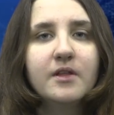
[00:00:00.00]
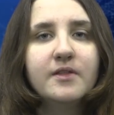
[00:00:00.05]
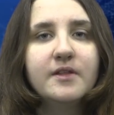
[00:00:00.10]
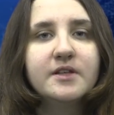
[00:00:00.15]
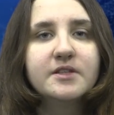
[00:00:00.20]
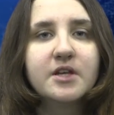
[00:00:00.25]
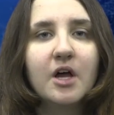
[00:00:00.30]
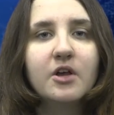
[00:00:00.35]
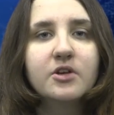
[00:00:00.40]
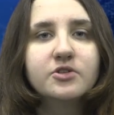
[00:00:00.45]

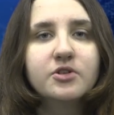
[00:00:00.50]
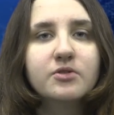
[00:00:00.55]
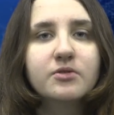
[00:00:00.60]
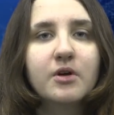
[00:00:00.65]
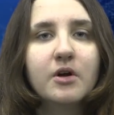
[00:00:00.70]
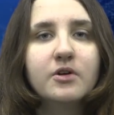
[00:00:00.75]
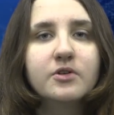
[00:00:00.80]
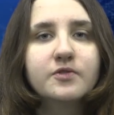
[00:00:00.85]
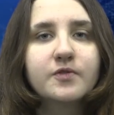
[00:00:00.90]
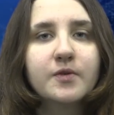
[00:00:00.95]
This also
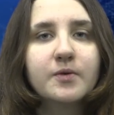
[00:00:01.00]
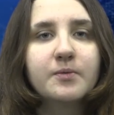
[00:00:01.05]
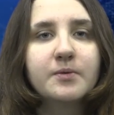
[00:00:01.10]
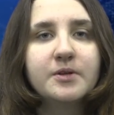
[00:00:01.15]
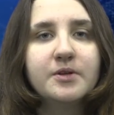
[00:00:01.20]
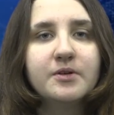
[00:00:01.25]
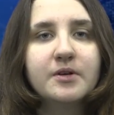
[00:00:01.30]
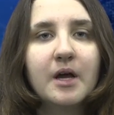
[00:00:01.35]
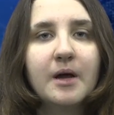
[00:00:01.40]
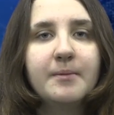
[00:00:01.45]
goes for
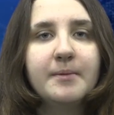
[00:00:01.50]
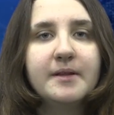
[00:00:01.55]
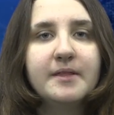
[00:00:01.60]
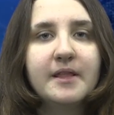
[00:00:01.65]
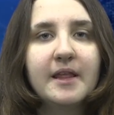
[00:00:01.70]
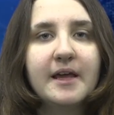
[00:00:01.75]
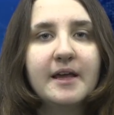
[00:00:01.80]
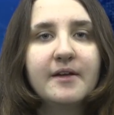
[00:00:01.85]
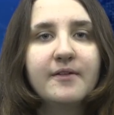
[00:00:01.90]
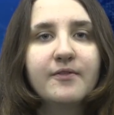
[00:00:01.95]
when you come
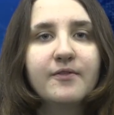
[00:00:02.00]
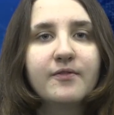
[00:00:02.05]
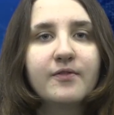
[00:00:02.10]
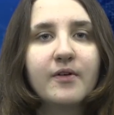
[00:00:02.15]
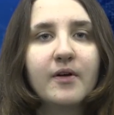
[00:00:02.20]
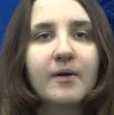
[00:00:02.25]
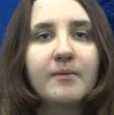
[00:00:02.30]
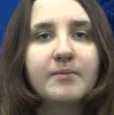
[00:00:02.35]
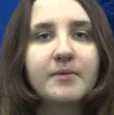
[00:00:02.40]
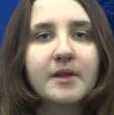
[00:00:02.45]
in late
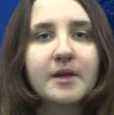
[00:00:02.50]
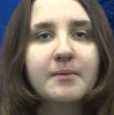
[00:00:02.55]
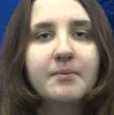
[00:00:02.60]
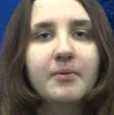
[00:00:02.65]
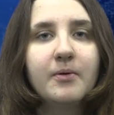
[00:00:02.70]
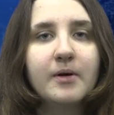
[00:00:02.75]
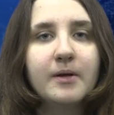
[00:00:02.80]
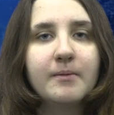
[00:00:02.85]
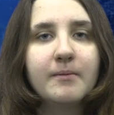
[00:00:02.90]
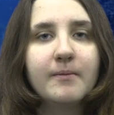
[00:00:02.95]
from, the
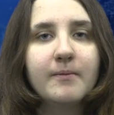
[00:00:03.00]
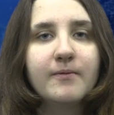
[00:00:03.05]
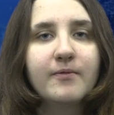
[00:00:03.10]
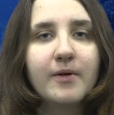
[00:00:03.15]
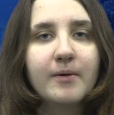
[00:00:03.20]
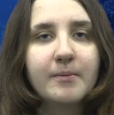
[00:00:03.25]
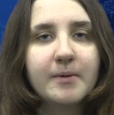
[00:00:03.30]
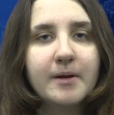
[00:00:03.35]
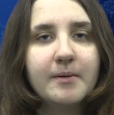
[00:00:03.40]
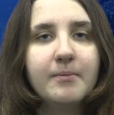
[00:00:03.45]
appoint
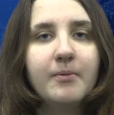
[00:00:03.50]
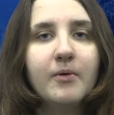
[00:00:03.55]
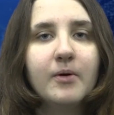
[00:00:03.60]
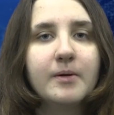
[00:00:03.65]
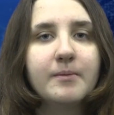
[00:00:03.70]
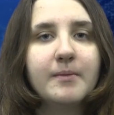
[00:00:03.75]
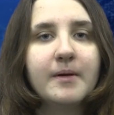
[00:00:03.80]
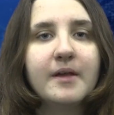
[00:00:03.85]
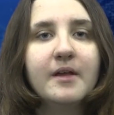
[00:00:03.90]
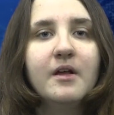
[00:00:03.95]
from an
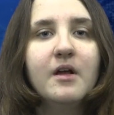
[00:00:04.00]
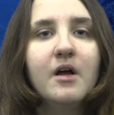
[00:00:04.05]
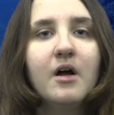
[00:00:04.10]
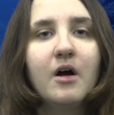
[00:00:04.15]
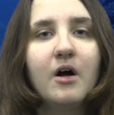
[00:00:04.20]
appointment.